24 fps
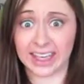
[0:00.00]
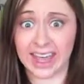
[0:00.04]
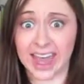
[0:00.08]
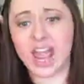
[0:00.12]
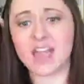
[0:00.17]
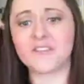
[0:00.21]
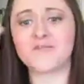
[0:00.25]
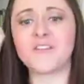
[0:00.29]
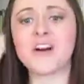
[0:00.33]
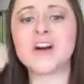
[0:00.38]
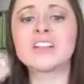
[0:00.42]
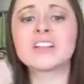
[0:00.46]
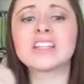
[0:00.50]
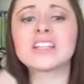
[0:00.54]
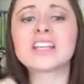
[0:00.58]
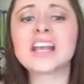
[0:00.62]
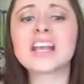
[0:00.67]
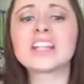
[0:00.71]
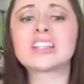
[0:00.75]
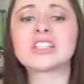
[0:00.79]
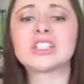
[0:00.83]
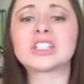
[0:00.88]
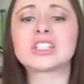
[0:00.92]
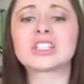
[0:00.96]
I felt like
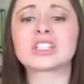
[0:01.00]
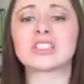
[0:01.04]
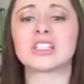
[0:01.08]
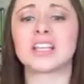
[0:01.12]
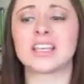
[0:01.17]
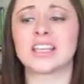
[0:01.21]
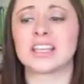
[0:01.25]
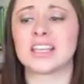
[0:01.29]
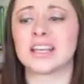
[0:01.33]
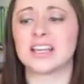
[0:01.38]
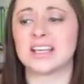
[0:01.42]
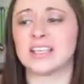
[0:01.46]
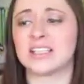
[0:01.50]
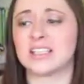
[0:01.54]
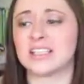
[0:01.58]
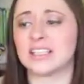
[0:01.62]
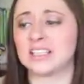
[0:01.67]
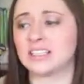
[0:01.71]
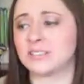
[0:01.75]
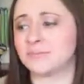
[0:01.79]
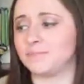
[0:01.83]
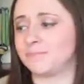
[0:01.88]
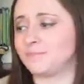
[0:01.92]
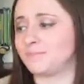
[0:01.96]
I looked like
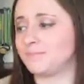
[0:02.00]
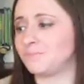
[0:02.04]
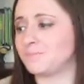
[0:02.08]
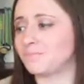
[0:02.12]
a